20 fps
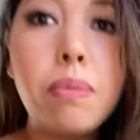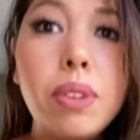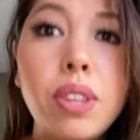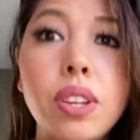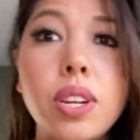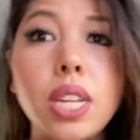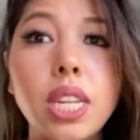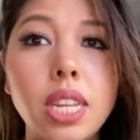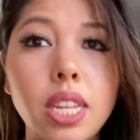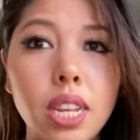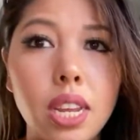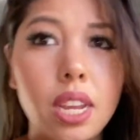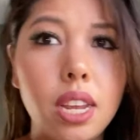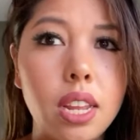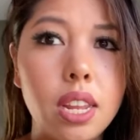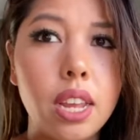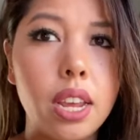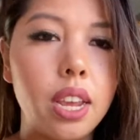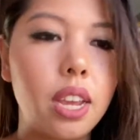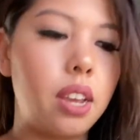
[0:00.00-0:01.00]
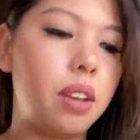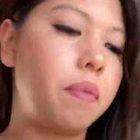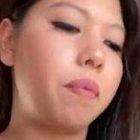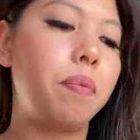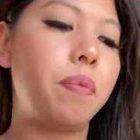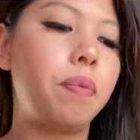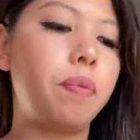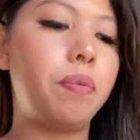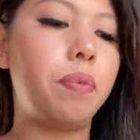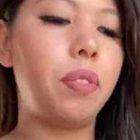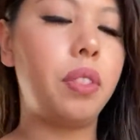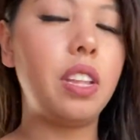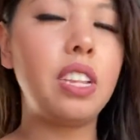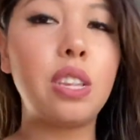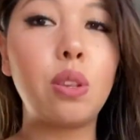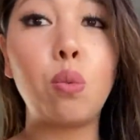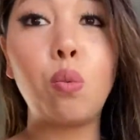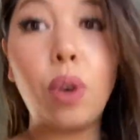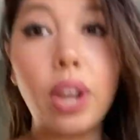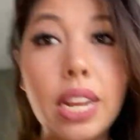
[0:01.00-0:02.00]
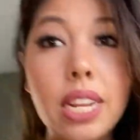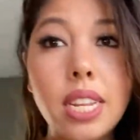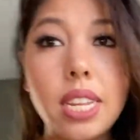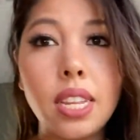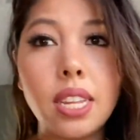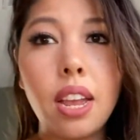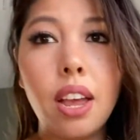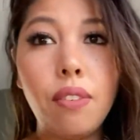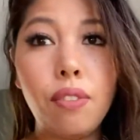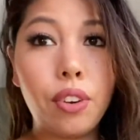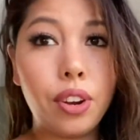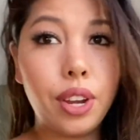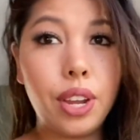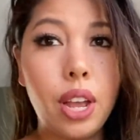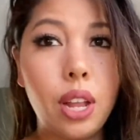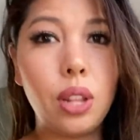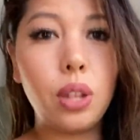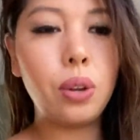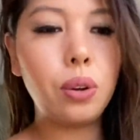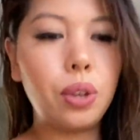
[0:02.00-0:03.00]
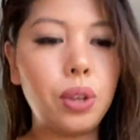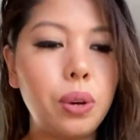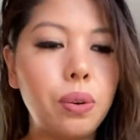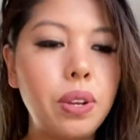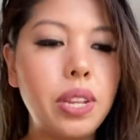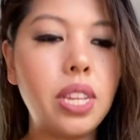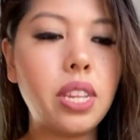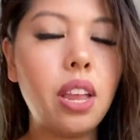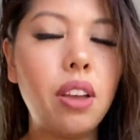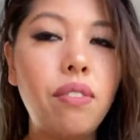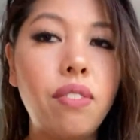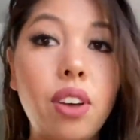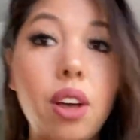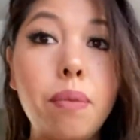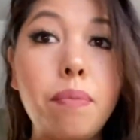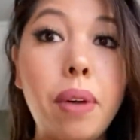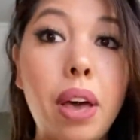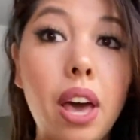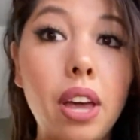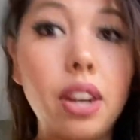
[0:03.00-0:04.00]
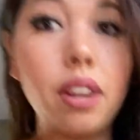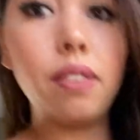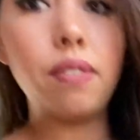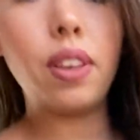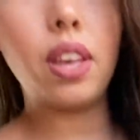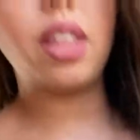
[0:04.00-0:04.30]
you'll see like this white stuff or yellow gooey stuff come out of